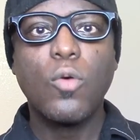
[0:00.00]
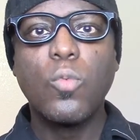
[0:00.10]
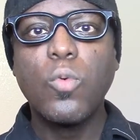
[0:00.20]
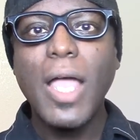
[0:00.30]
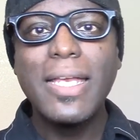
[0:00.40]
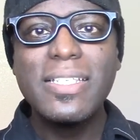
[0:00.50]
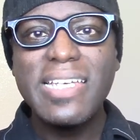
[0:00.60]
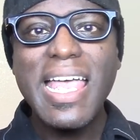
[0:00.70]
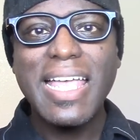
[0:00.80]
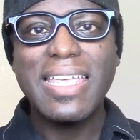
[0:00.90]
Write a
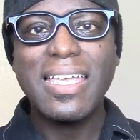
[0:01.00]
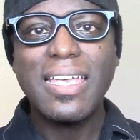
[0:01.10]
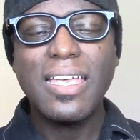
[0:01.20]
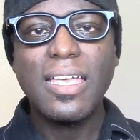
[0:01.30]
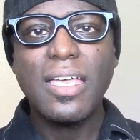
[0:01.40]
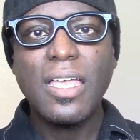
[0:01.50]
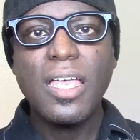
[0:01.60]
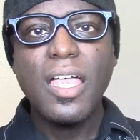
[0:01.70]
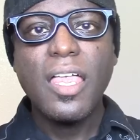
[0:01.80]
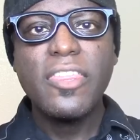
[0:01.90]
check.
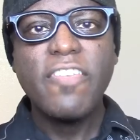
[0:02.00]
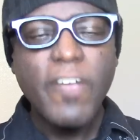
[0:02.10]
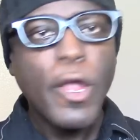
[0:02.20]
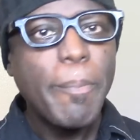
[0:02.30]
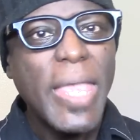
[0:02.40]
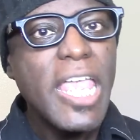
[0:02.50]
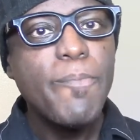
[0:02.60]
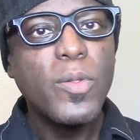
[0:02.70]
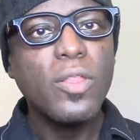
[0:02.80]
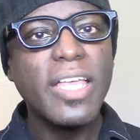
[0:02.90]
The very
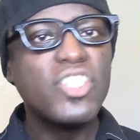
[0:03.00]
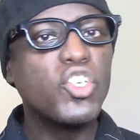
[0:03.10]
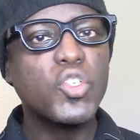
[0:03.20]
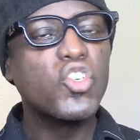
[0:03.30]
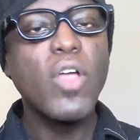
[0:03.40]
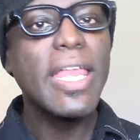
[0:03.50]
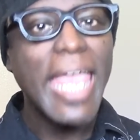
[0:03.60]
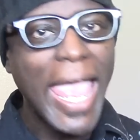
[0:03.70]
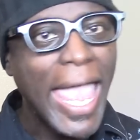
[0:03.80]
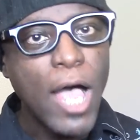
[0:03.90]
people that you're trying to
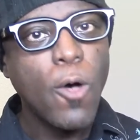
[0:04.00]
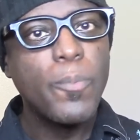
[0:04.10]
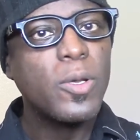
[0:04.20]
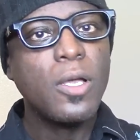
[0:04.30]
help